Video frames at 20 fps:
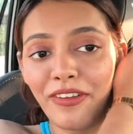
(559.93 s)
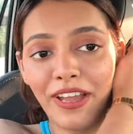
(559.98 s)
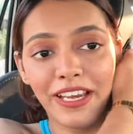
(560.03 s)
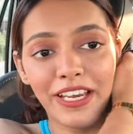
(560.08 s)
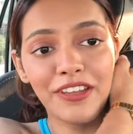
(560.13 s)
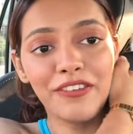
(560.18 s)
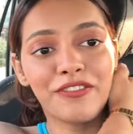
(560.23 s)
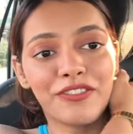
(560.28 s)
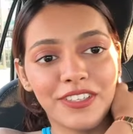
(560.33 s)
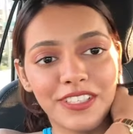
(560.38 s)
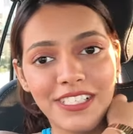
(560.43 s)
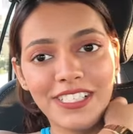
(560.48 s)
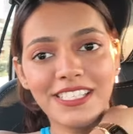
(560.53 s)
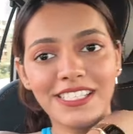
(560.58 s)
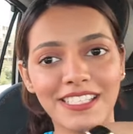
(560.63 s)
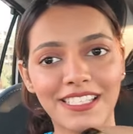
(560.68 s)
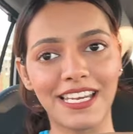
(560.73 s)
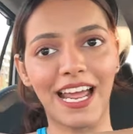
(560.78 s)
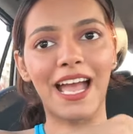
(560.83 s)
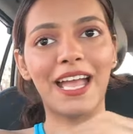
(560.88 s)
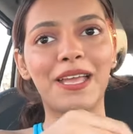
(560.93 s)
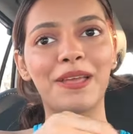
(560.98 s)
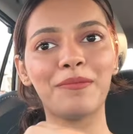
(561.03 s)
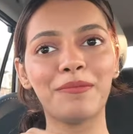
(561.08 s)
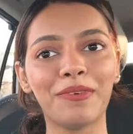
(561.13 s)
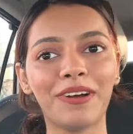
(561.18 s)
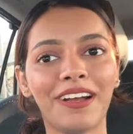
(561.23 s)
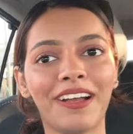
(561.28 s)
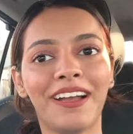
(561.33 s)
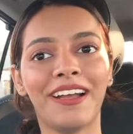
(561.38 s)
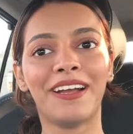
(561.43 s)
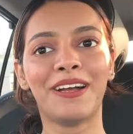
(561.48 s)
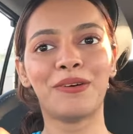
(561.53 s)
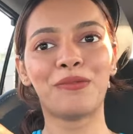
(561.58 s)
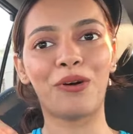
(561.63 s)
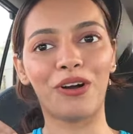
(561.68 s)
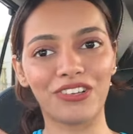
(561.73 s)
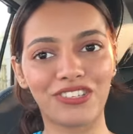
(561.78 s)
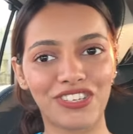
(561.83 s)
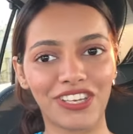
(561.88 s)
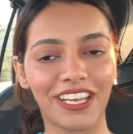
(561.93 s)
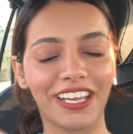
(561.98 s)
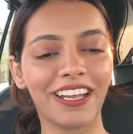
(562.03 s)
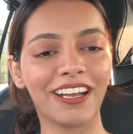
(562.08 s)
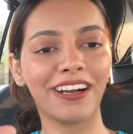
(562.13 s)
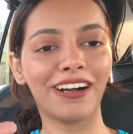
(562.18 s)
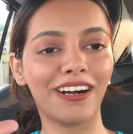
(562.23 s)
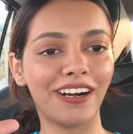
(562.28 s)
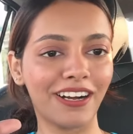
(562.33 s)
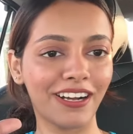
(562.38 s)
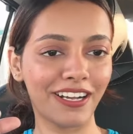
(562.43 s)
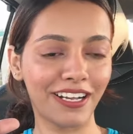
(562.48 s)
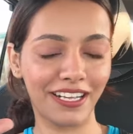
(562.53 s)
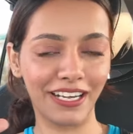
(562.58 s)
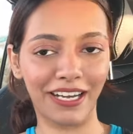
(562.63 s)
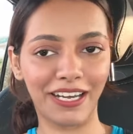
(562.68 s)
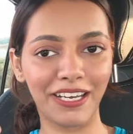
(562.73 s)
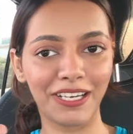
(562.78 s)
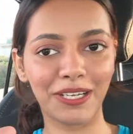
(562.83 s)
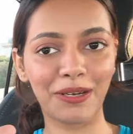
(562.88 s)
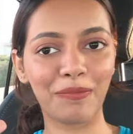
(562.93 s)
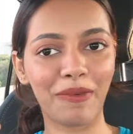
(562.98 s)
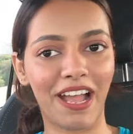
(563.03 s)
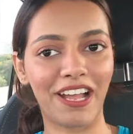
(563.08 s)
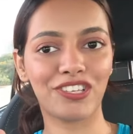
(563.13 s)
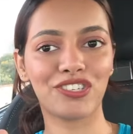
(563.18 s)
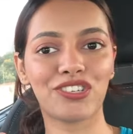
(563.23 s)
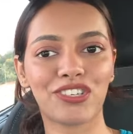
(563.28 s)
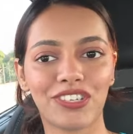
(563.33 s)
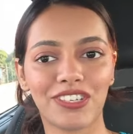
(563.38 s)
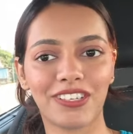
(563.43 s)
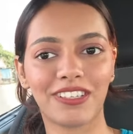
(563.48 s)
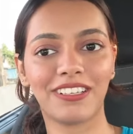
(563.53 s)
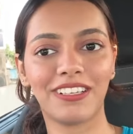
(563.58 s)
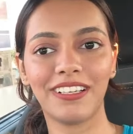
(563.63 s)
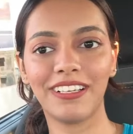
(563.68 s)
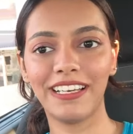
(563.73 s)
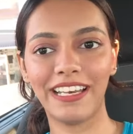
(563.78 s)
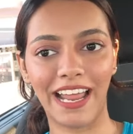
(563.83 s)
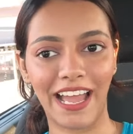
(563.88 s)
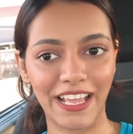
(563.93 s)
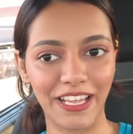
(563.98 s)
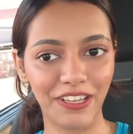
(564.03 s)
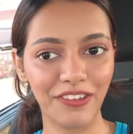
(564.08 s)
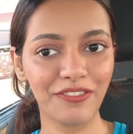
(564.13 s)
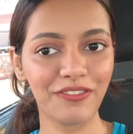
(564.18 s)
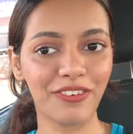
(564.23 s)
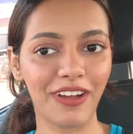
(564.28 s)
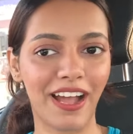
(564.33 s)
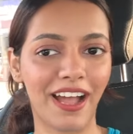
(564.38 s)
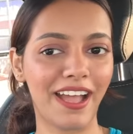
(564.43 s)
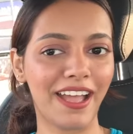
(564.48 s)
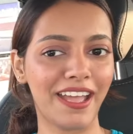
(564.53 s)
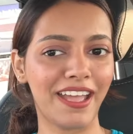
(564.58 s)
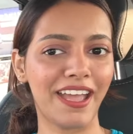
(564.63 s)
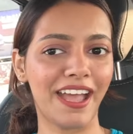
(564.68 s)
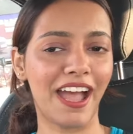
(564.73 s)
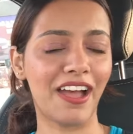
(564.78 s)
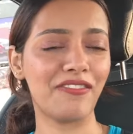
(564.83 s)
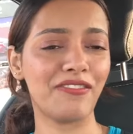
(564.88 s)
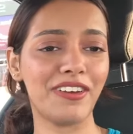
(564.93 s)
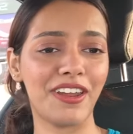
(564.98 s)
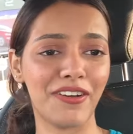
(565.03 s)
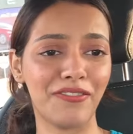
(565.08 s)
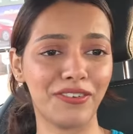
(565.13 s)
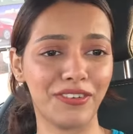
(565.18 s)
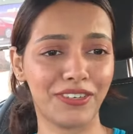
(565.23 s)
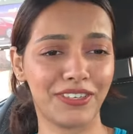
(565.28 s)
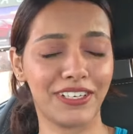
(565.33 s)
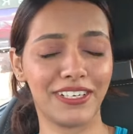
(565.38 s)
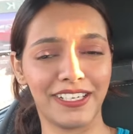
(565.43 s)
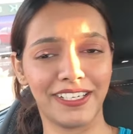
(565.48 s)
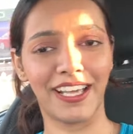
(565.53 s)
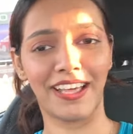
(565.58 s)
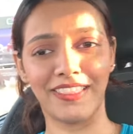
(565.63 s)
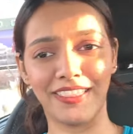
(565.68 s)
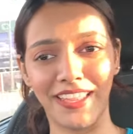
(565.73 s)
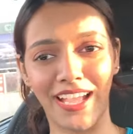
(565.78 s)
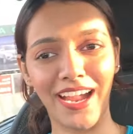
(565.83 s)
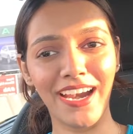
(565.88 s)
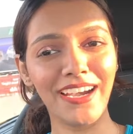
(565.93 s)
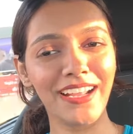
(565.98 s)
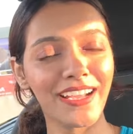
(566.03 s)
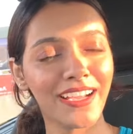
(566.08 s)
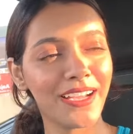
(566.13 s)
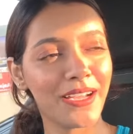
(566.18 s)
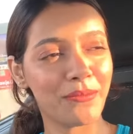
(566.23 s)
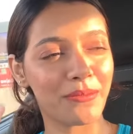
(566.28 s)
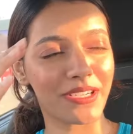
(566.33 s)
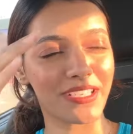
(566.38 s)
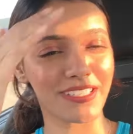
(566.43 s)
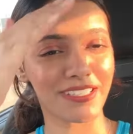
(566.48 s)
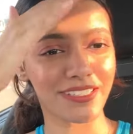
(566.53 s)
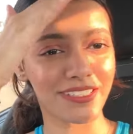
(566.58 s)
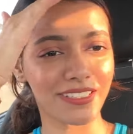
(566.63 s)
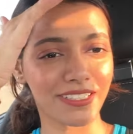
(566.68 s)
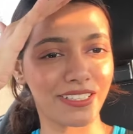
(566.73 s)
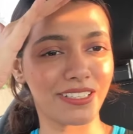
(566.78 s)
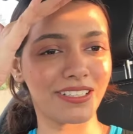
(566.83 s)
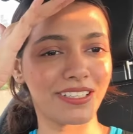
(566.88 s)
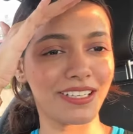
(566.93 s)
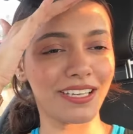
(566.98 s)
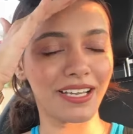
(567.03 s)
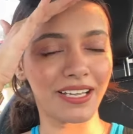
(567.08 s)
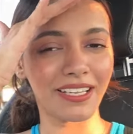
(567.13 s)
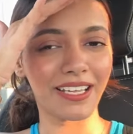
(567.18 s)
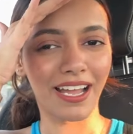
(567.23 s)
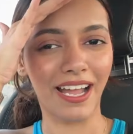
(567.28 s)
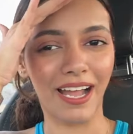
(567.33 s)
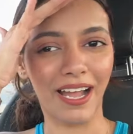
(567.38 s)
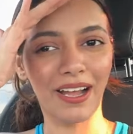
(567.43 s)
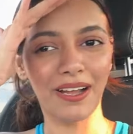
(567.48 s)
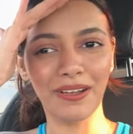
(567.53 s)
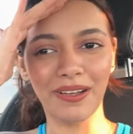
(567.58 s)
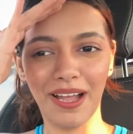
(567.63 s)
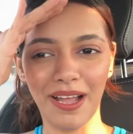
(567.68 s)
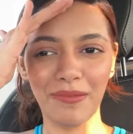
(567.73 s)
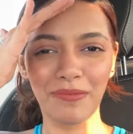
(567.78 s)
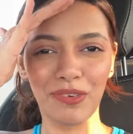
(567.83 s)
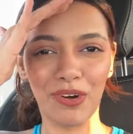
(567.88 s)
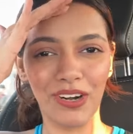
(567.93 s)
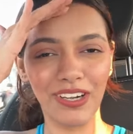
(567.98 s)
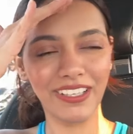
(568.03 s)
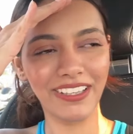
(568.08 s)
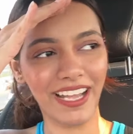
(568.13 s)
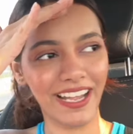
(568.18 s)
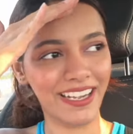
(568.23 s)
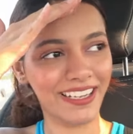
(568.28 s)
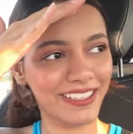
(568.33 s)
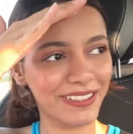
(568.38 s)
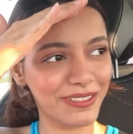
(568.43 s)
Very first time watching a cricket match live. I have never really done that because I'm not that.